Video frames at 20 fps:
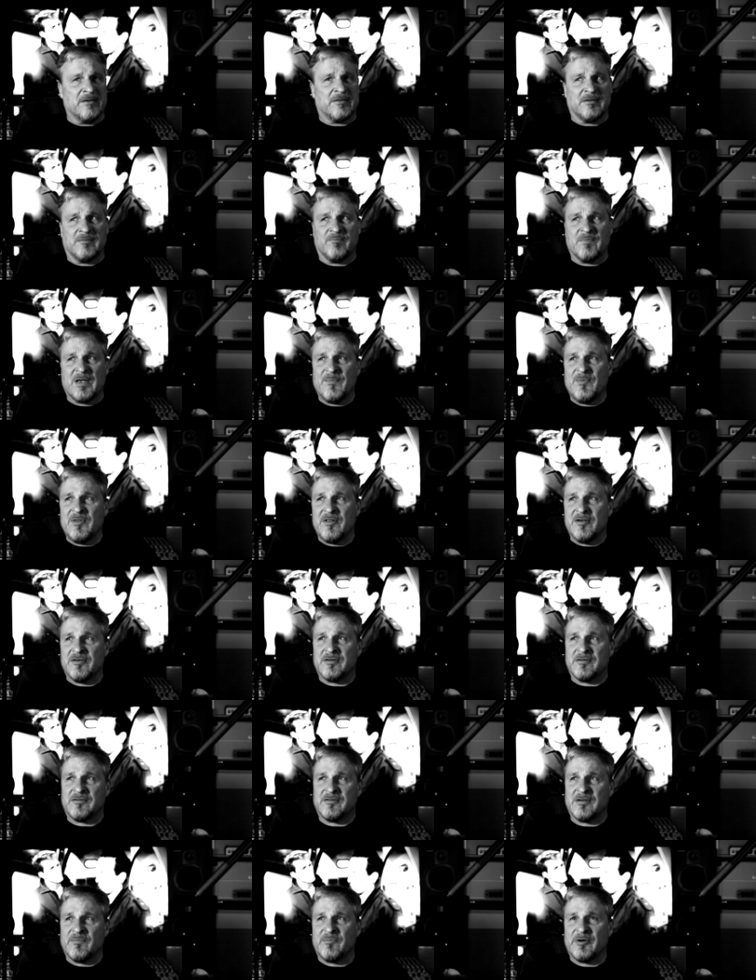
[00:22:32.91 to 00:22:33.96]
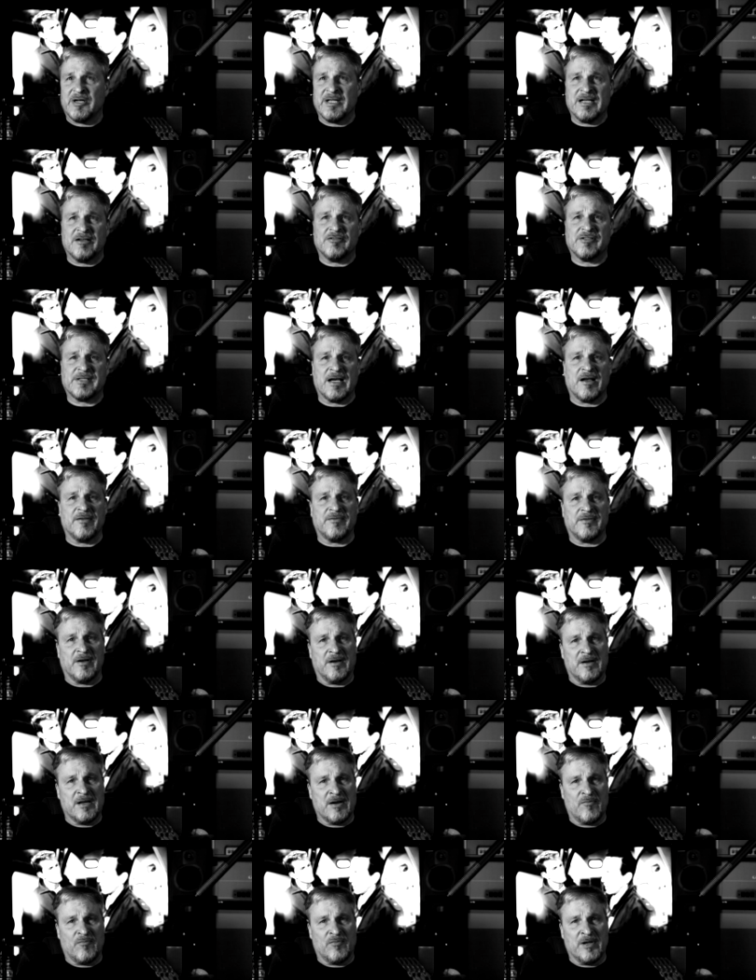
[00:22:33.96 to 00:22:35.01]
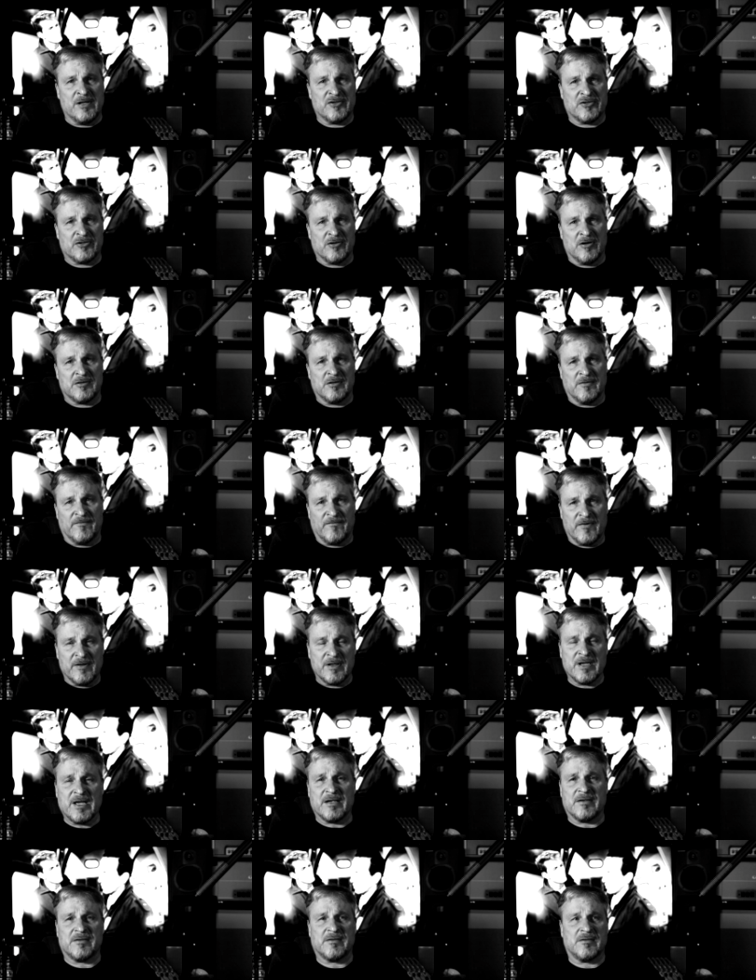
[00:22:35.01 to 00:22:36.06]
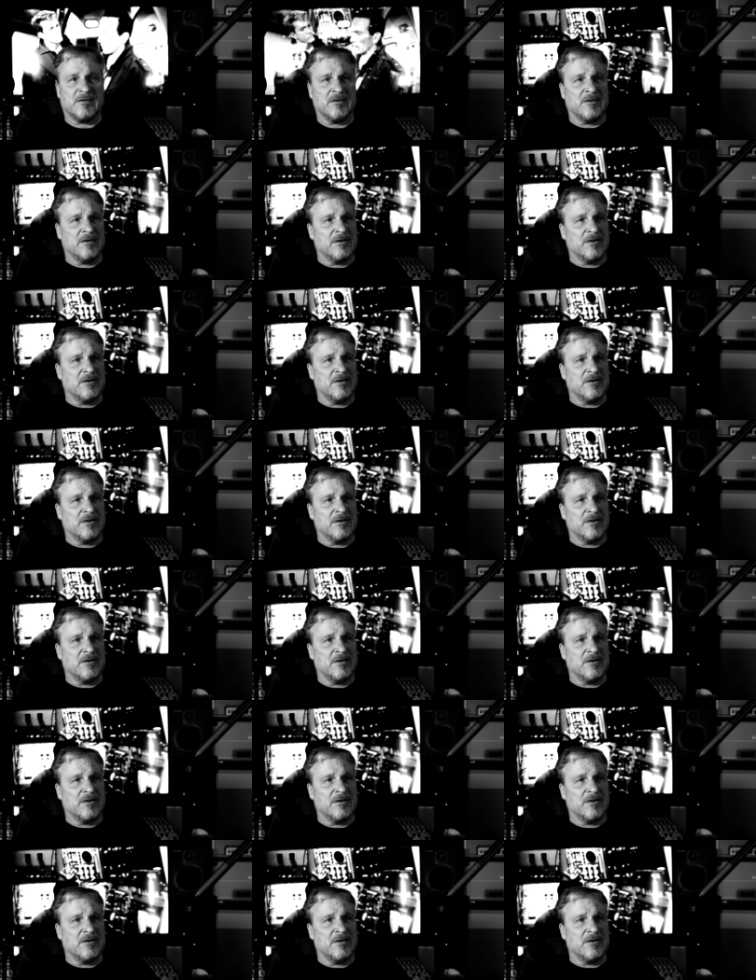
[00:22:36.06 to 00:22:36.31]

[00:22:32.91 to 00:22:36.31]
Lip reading: Maybe there's somebody else out there that is searching for this.